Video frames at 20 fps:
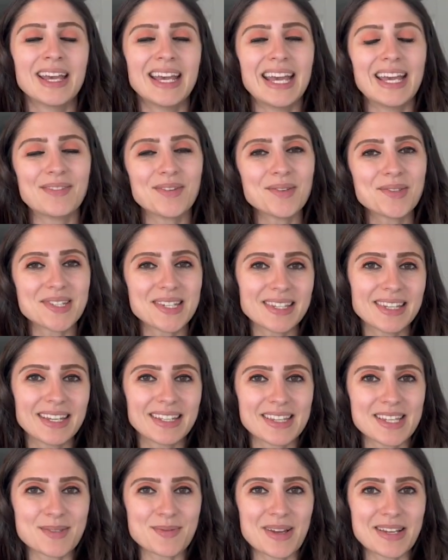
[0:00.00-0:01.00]
If you did
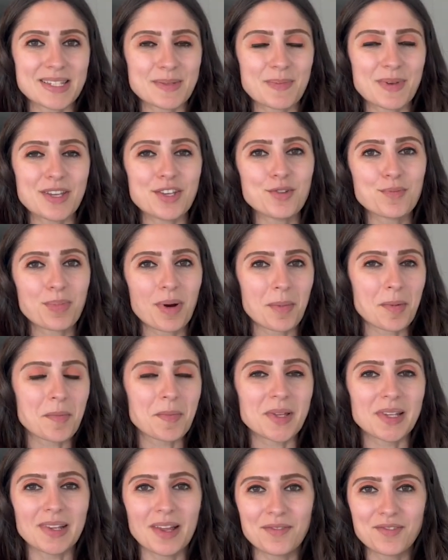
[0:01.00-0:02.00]
like this recipe, you
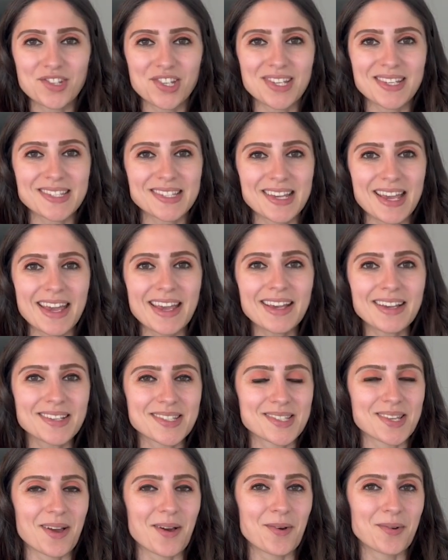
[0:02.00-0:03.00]
probably love cheesecake,
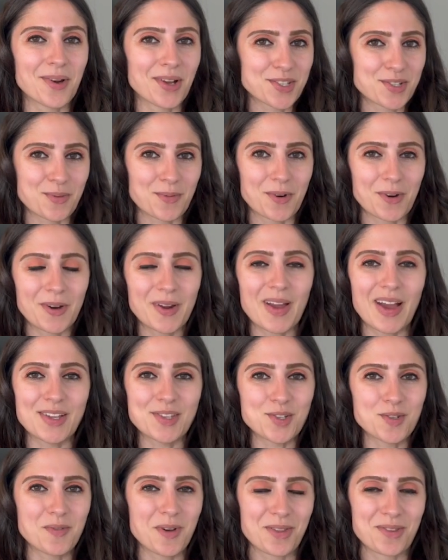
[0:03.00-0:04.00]
so not to worry, I
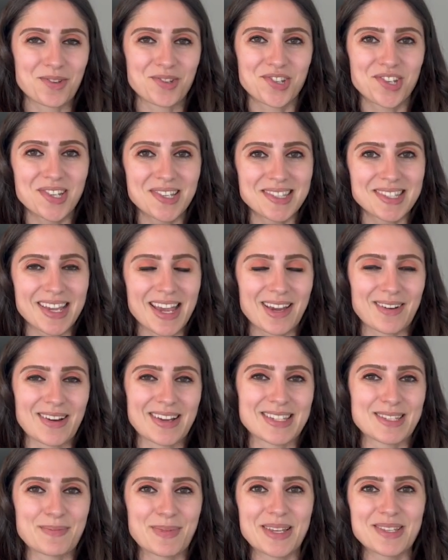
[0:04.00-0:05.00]
do have other cheesecake
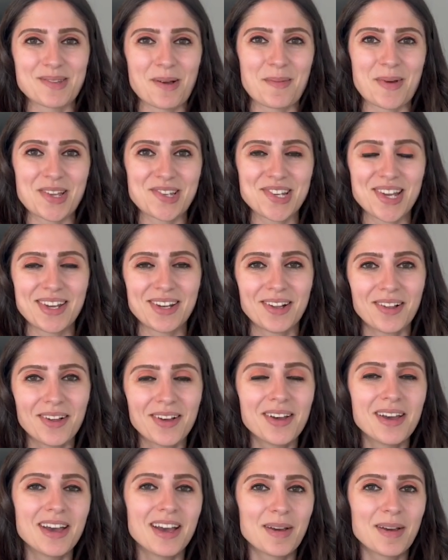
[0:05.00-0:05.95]
recipes on my channel.